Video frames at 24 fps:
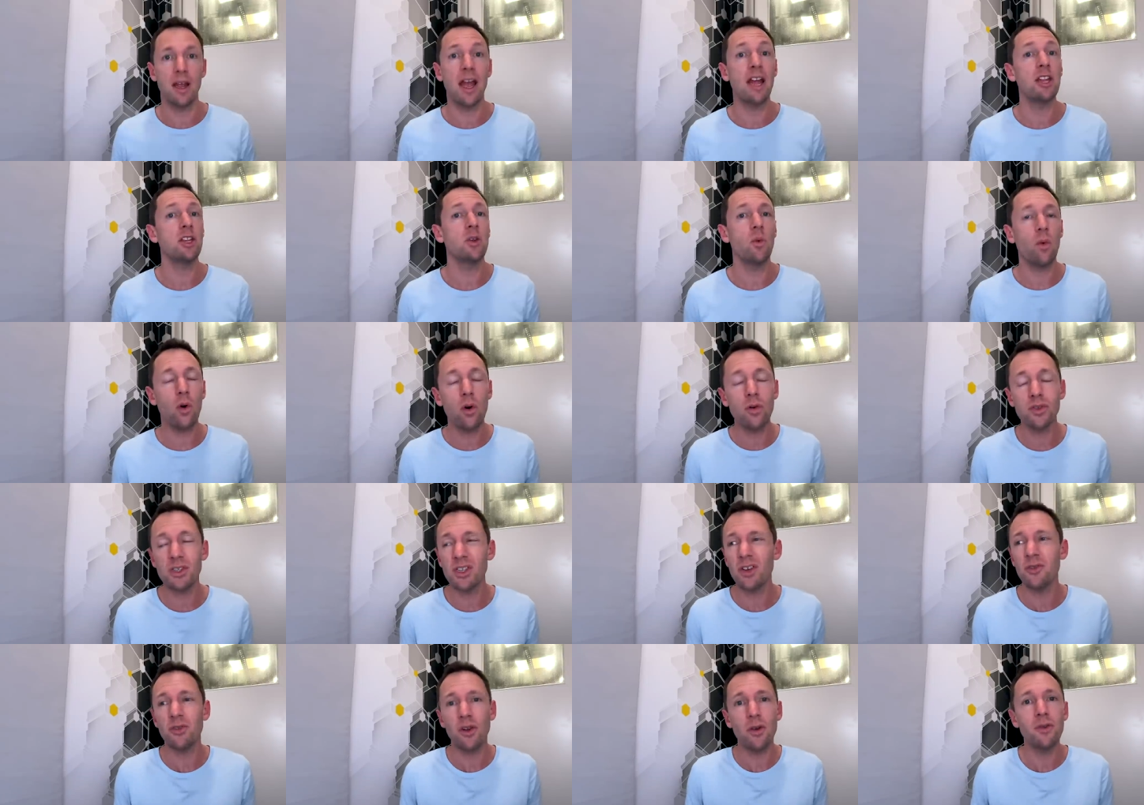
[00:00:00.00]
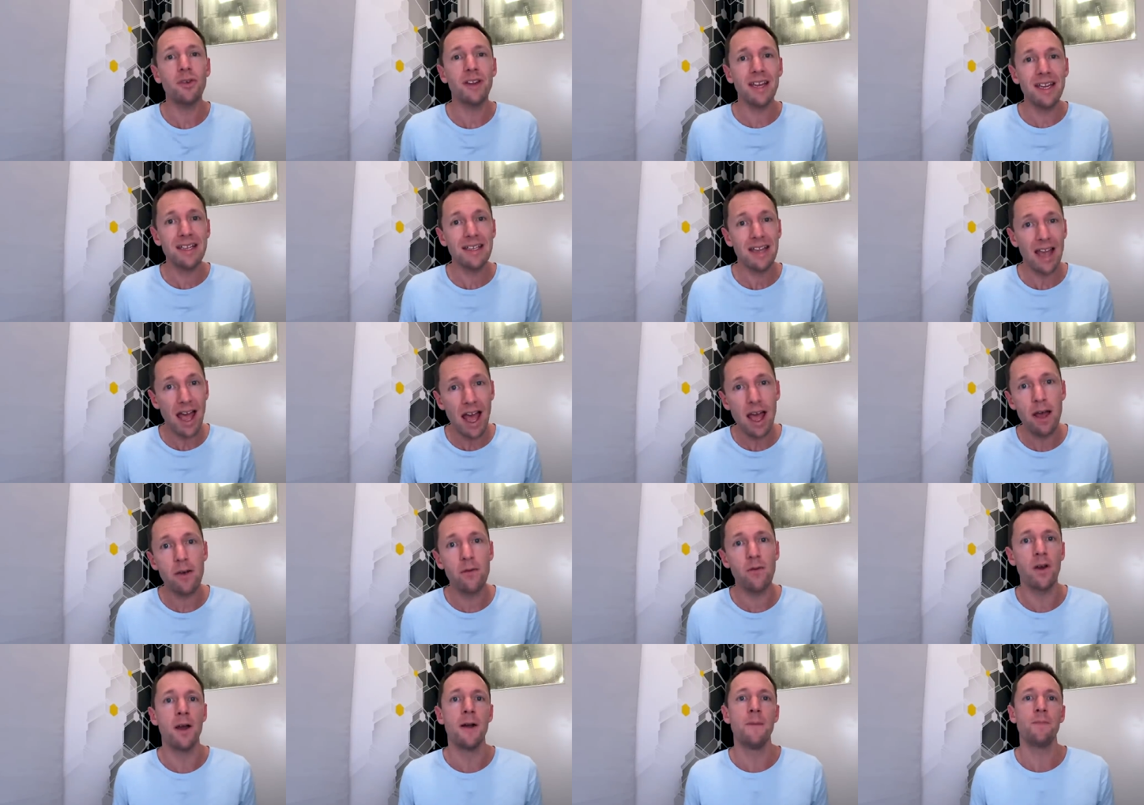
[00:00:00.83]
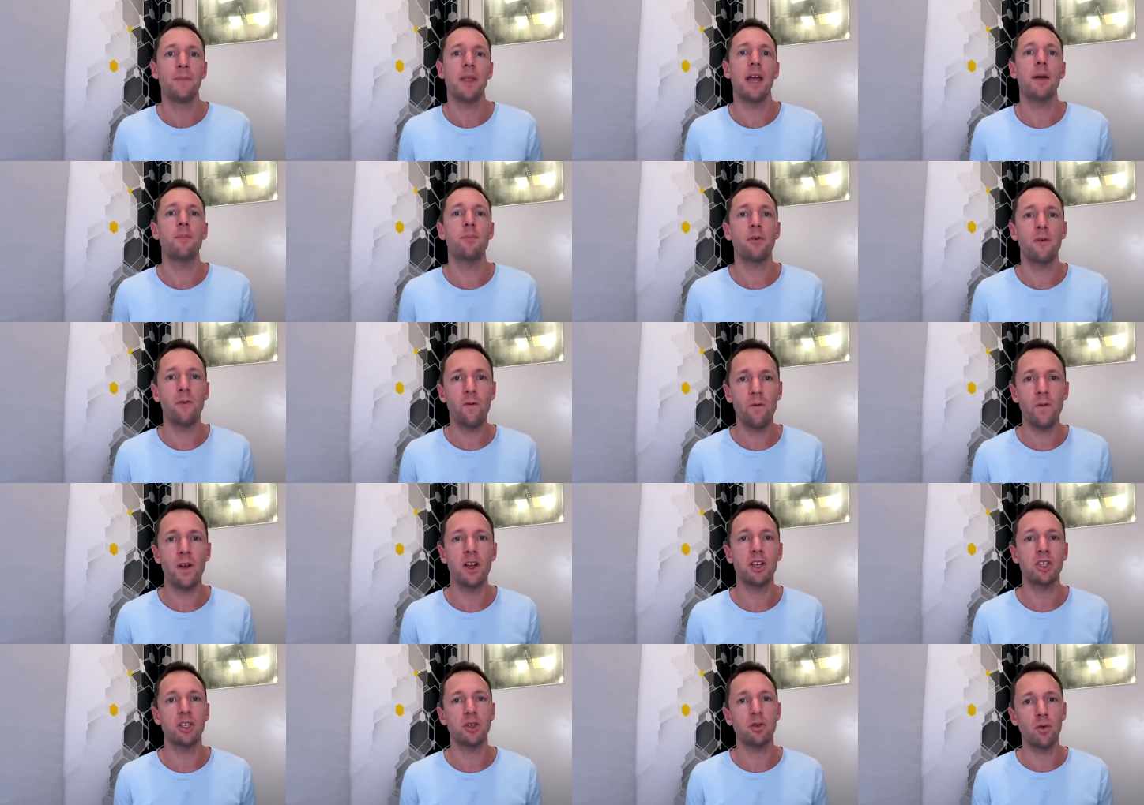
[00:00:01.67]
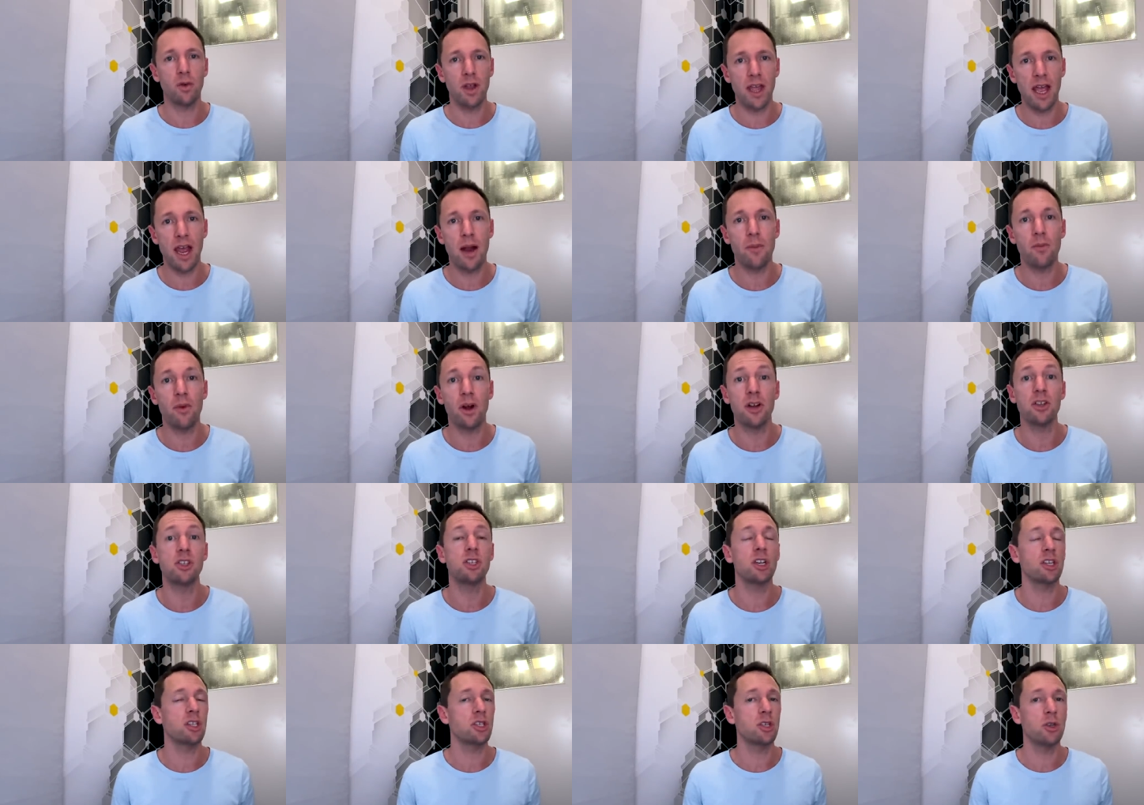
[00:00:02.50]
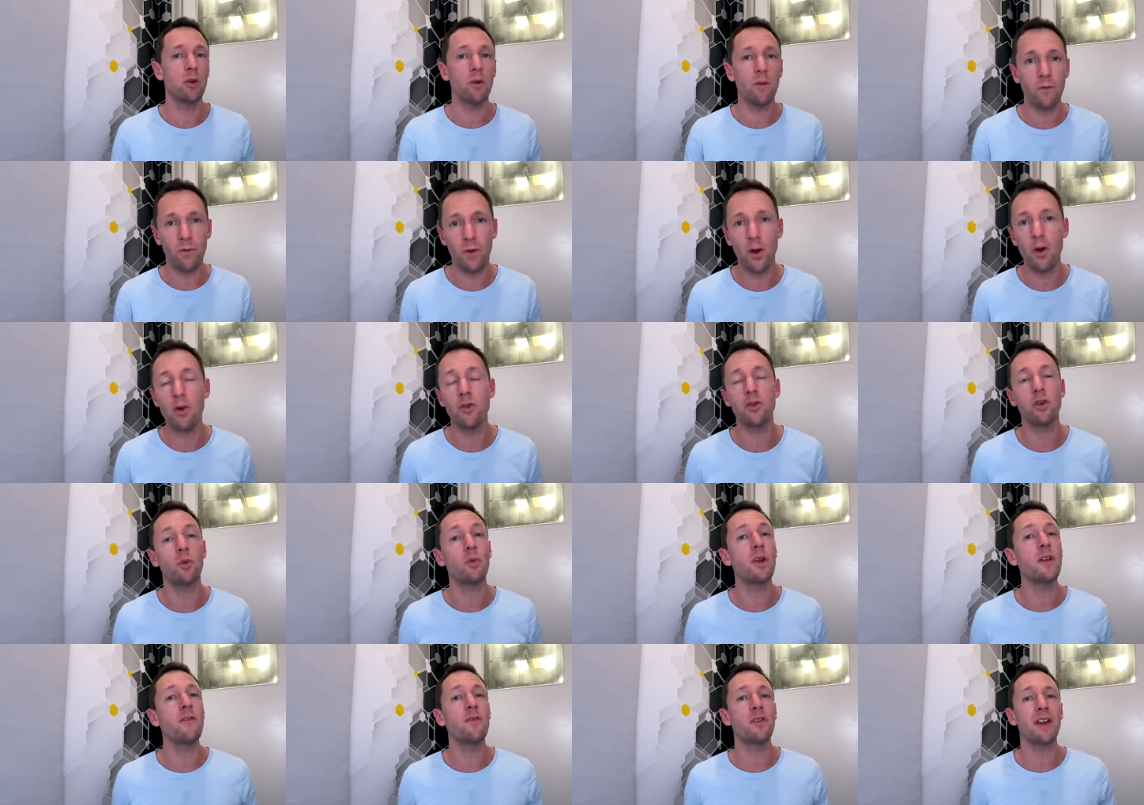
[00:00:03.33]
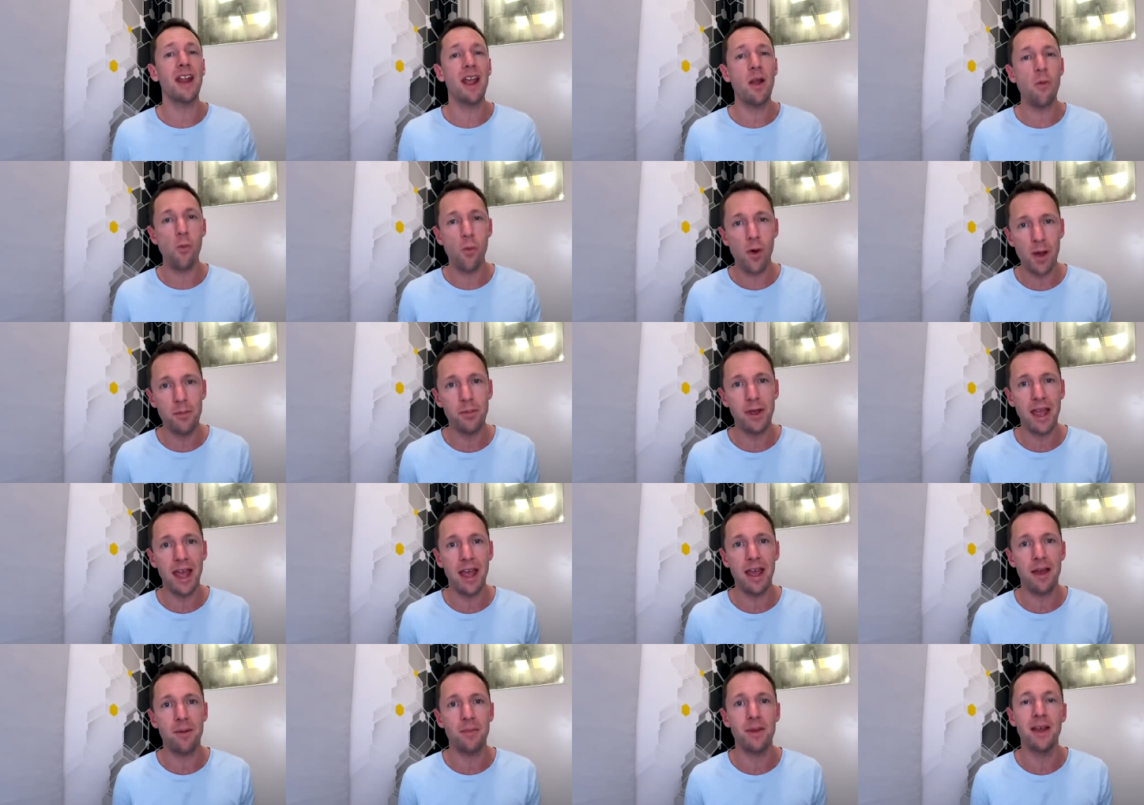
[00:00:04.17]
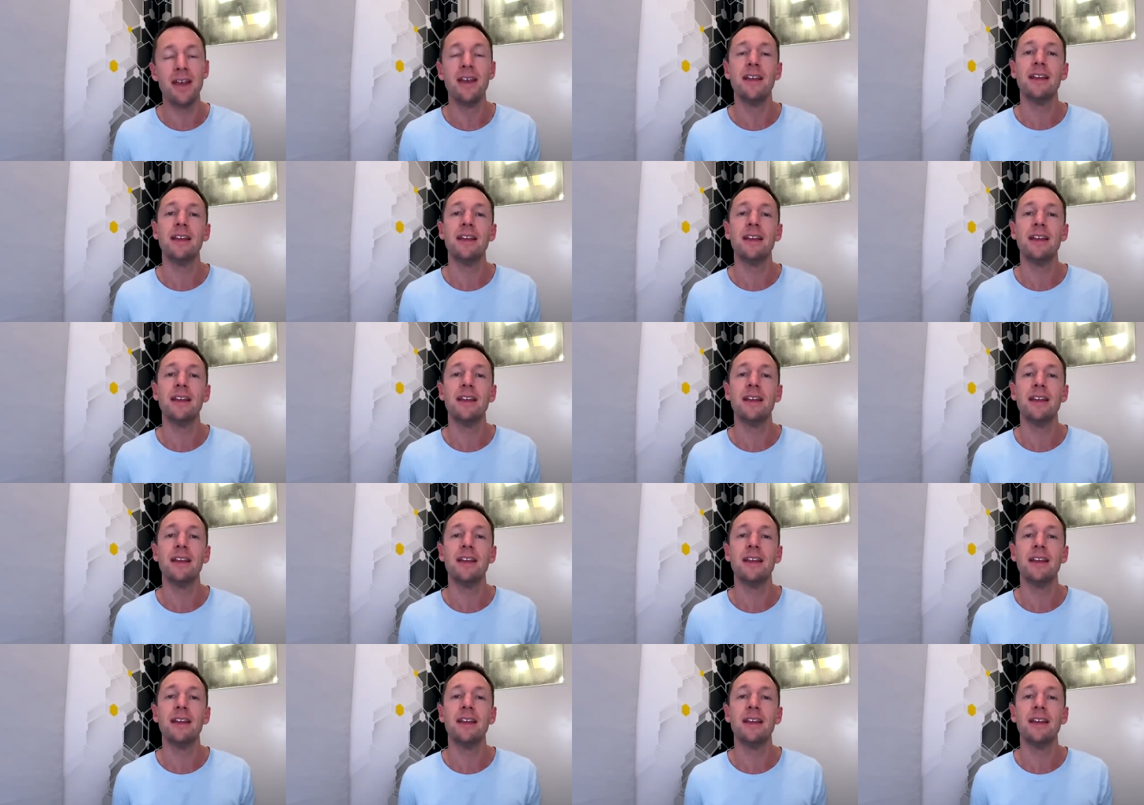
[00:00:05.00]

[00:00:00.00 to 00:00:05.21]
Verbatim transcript: And you also don't need to have a professional camera, just your phone or even a webcam